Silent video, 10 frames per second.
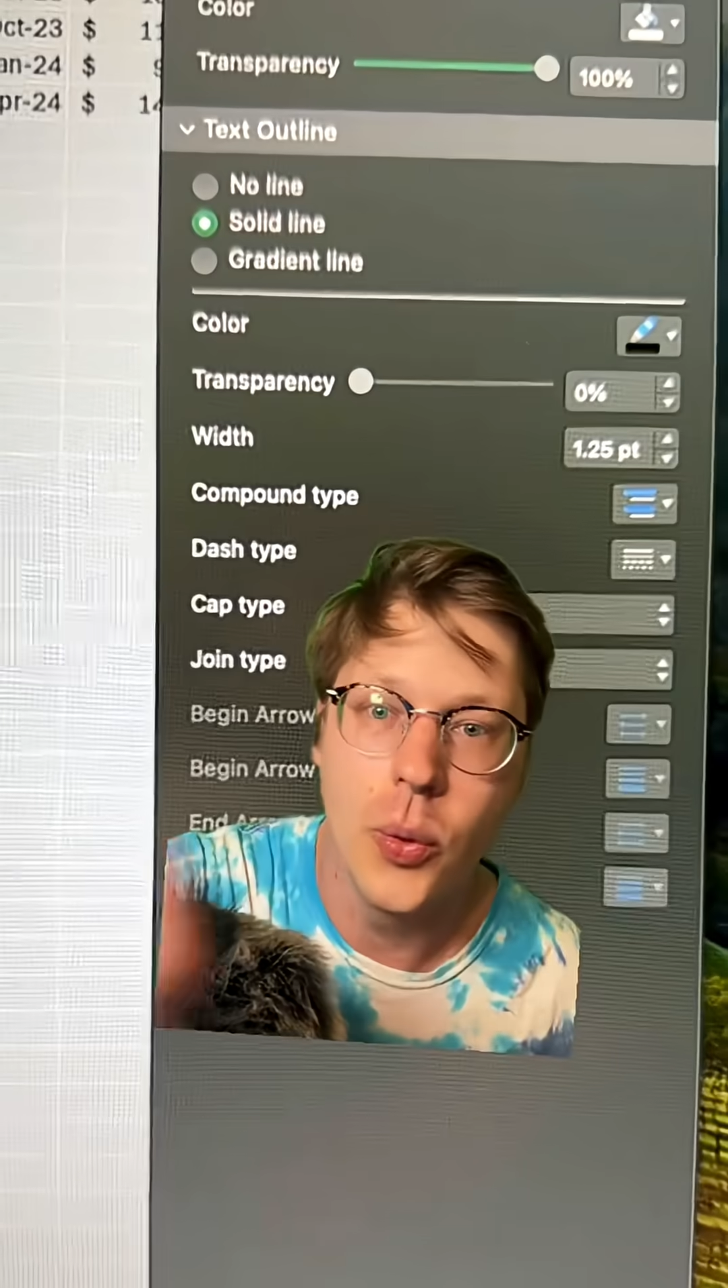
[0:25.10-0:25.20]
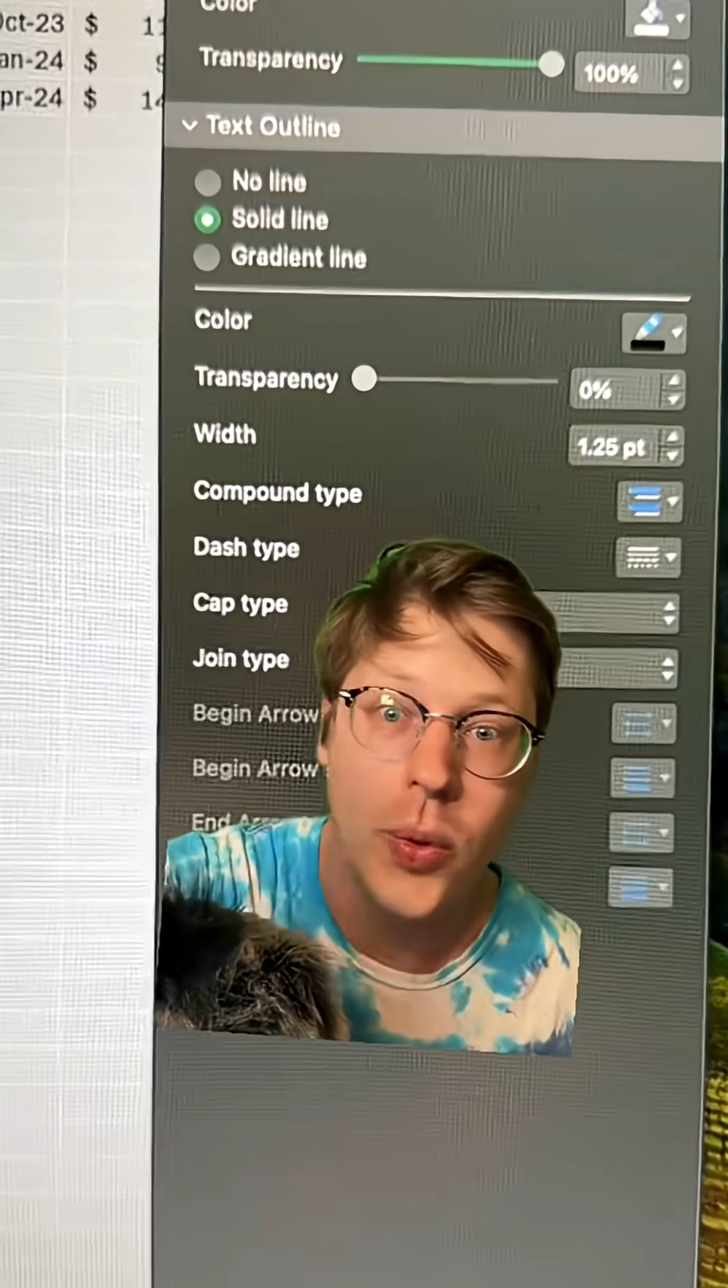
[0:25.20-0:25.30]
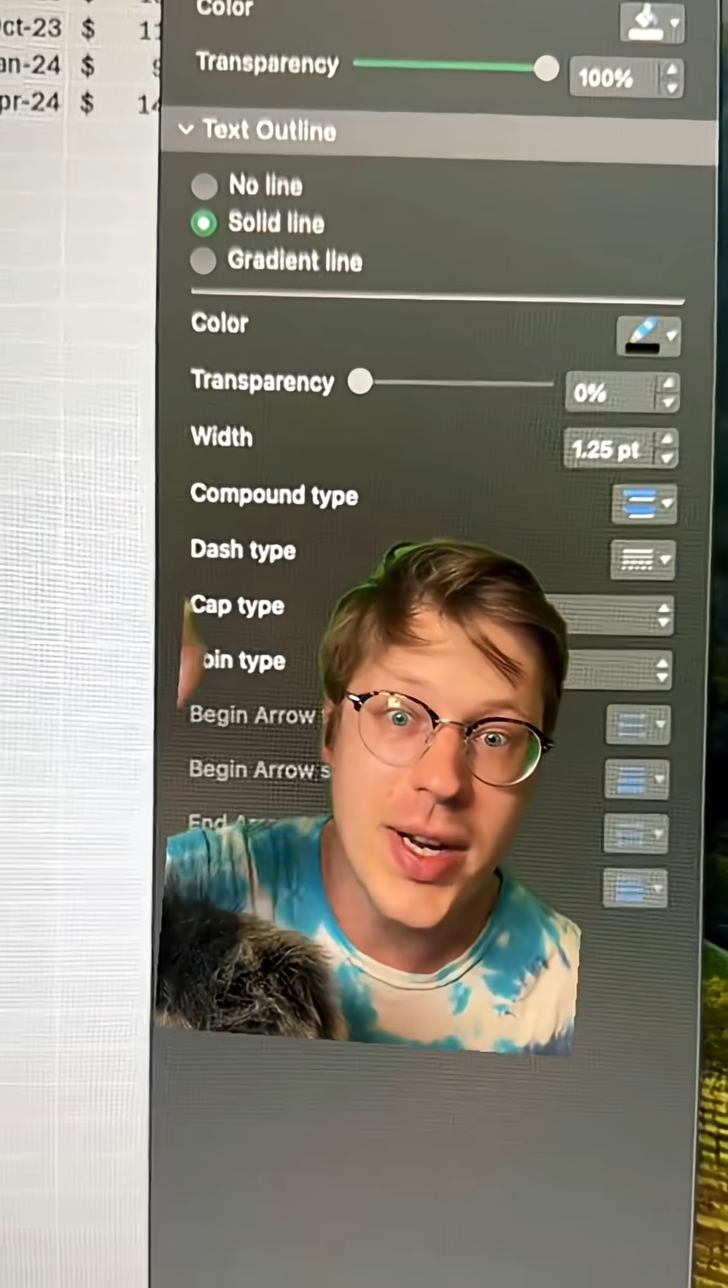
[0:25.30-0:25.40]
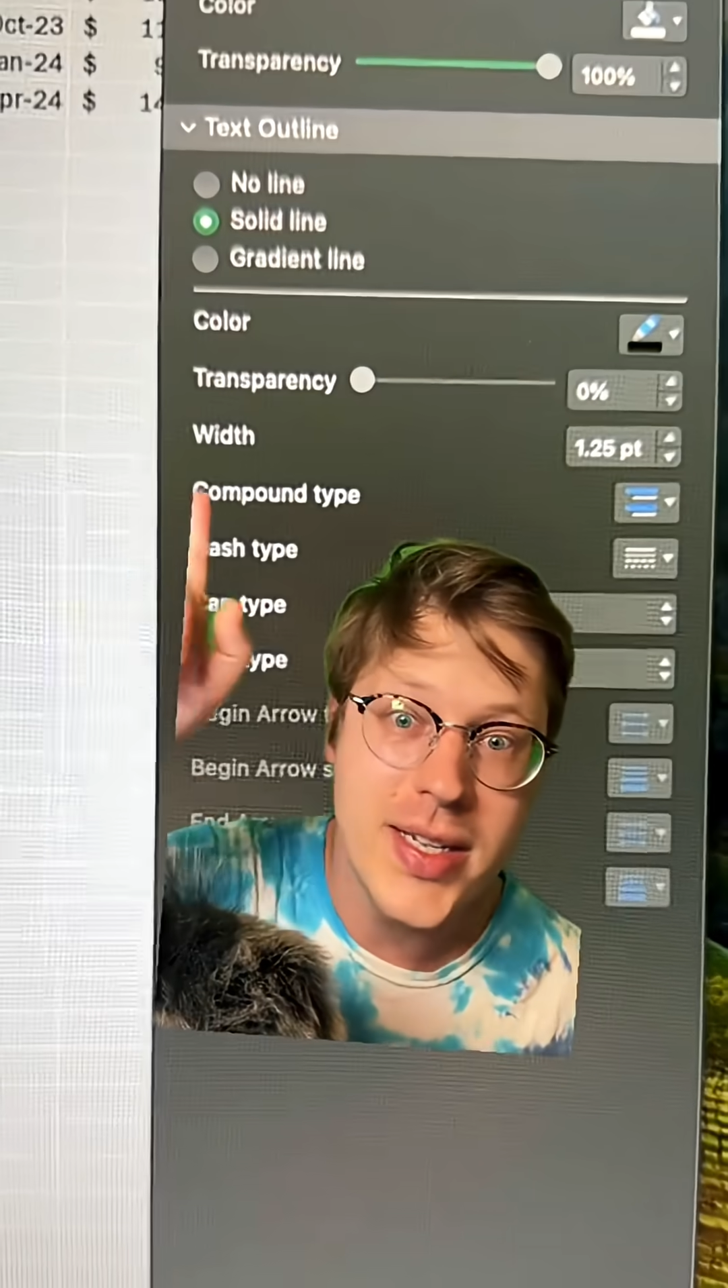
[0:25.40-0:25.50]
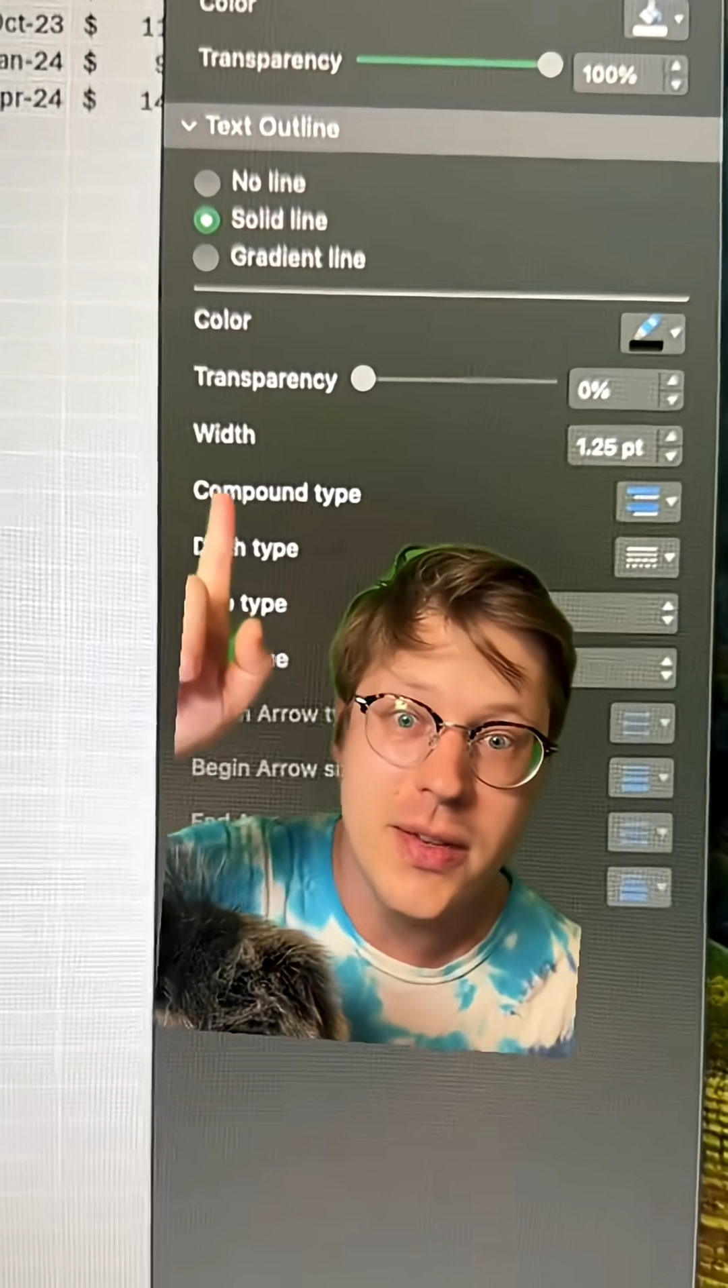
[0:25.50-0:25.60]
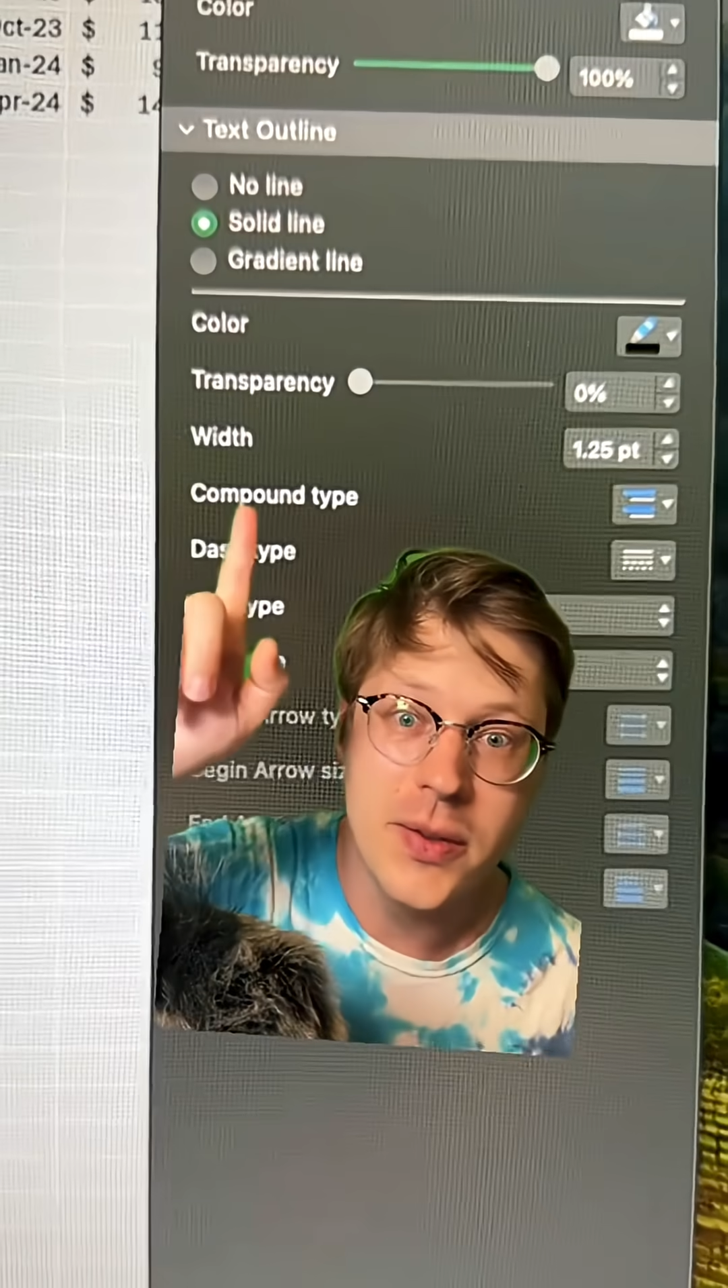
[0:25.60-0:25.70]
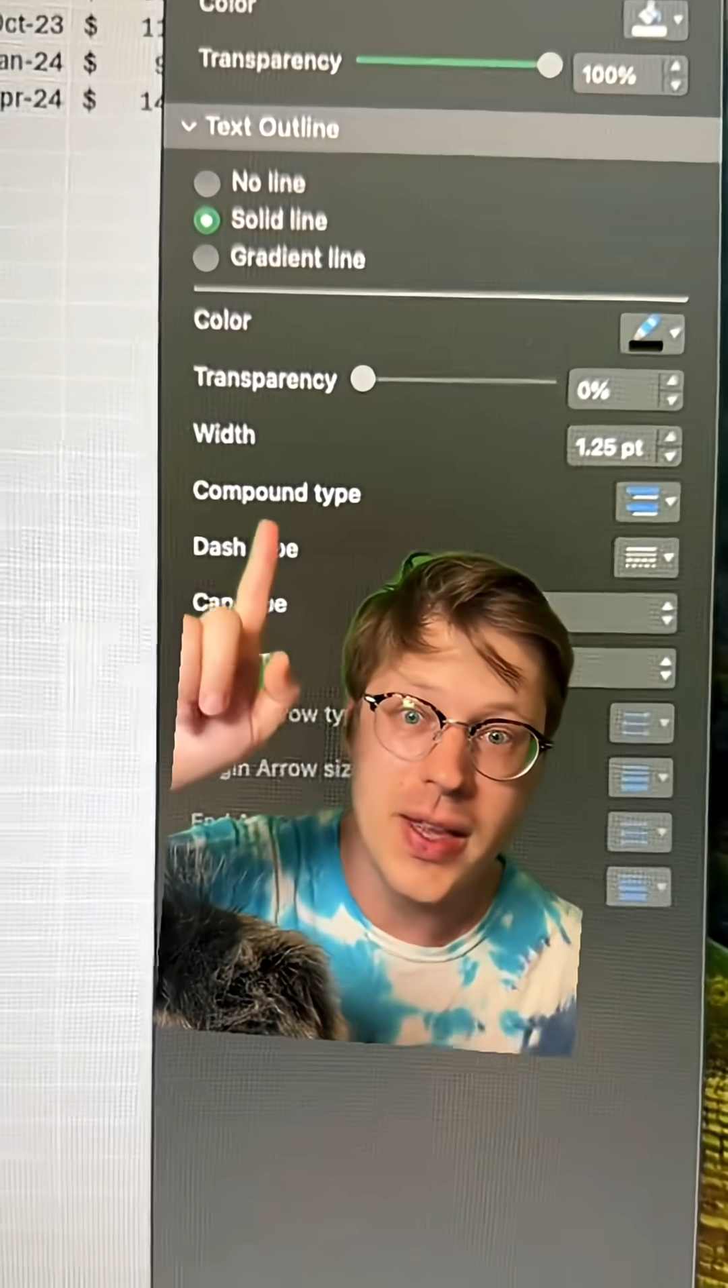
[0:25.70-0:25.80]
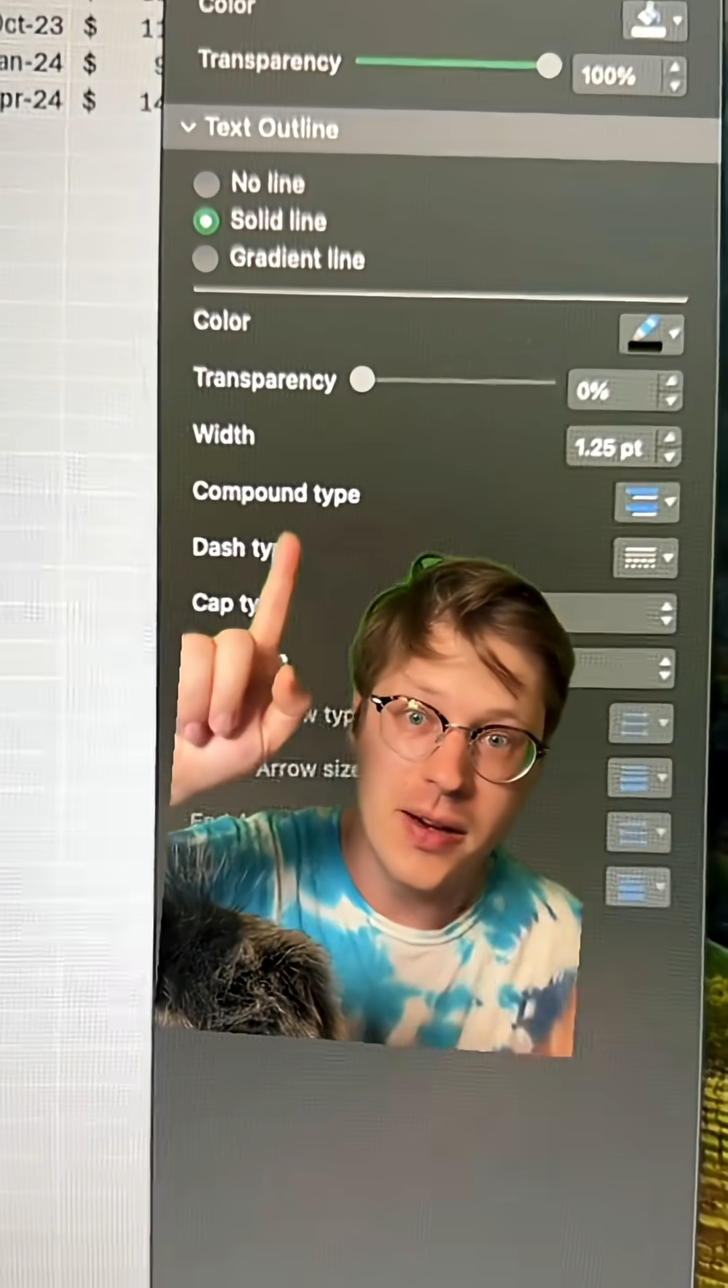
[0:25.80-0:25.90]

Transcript: What I did for that